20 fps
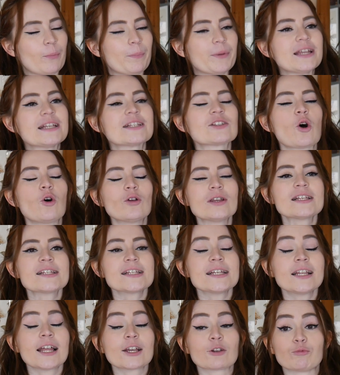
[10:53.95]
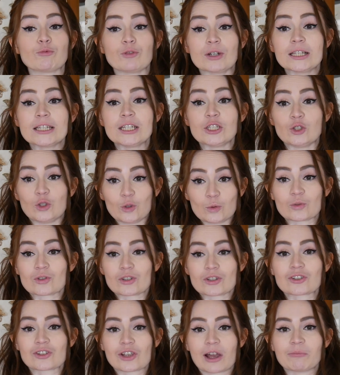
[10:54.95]
But it's honestly like really
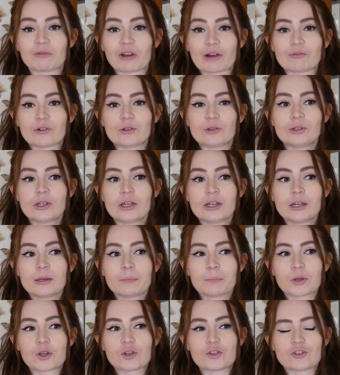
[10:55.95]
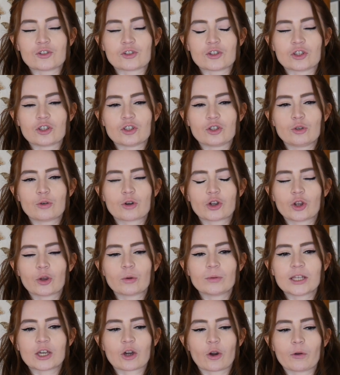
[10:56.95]
useless time travel because you can
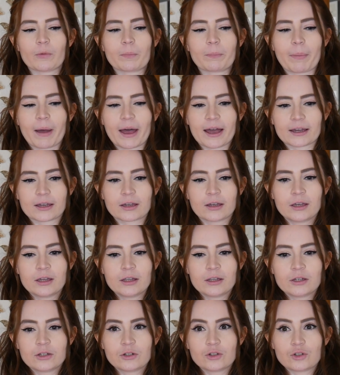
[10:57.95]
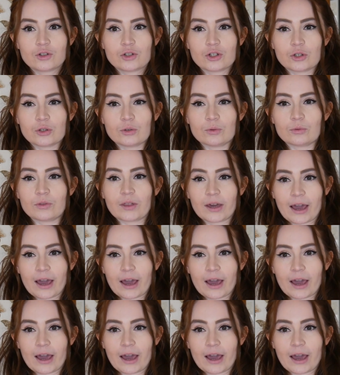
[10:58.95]
only go back to the